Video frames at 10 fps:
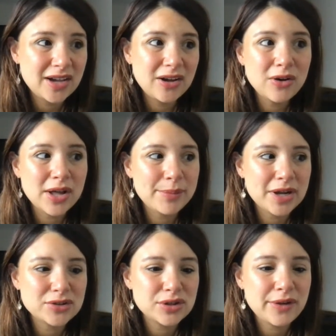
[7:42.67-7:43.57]
oh, I'm
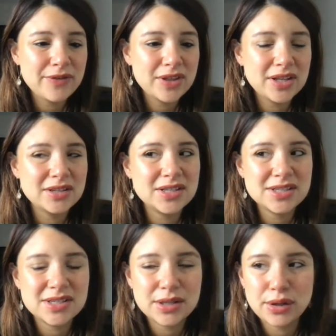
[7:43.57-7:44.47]
actually feeling
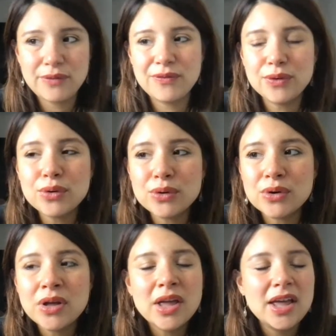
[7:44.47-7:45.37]
decently full.